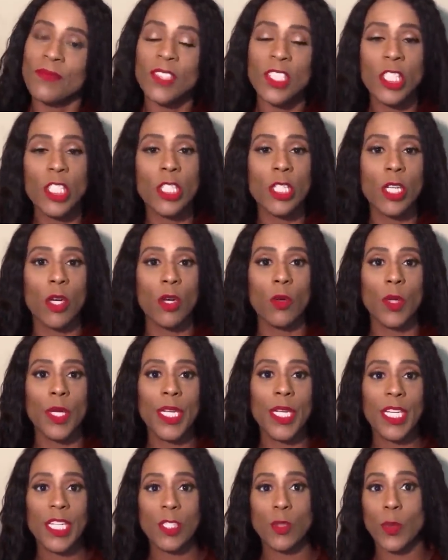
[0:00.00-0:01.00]
you know,
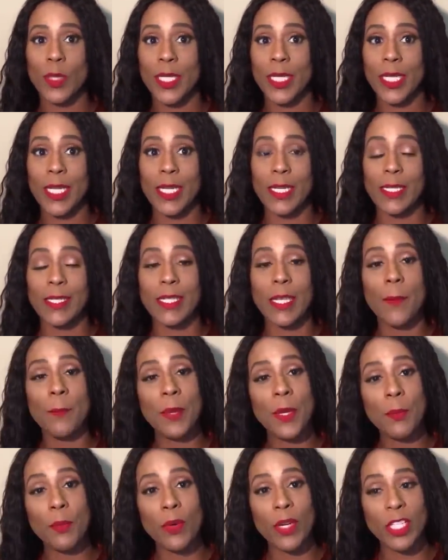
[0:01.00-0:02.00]
it is what it is. Some
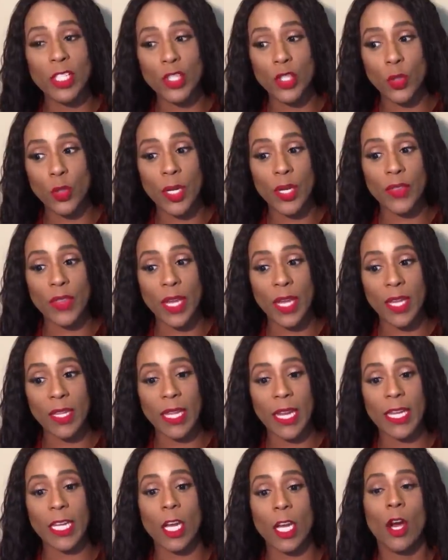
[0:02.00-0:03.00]
people enjoy that.
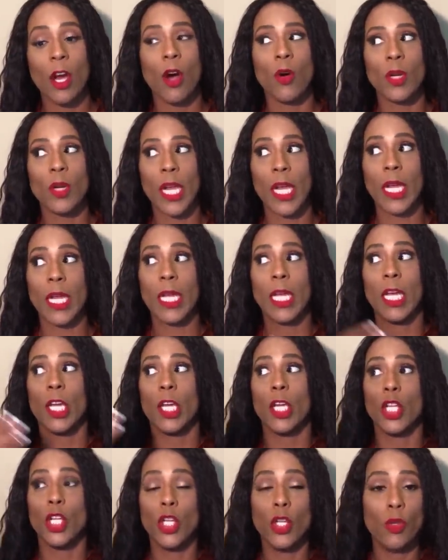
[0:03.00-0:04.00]
Like, okay,
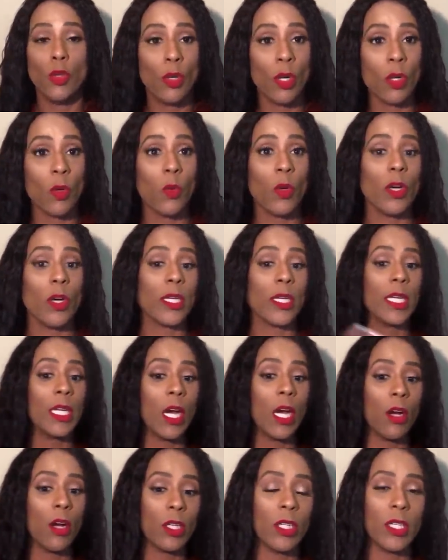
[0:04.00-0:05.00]
you go to work and
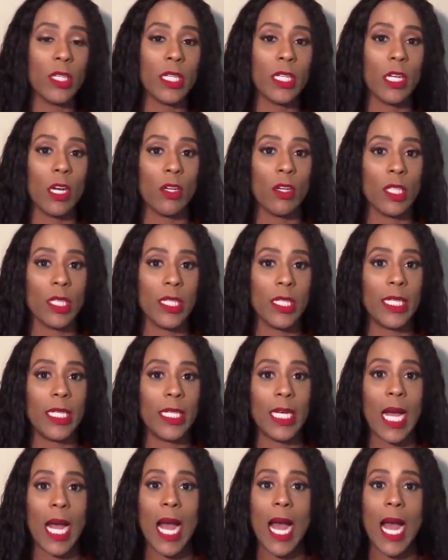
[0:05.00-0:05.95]
I'll cook and I'll clean.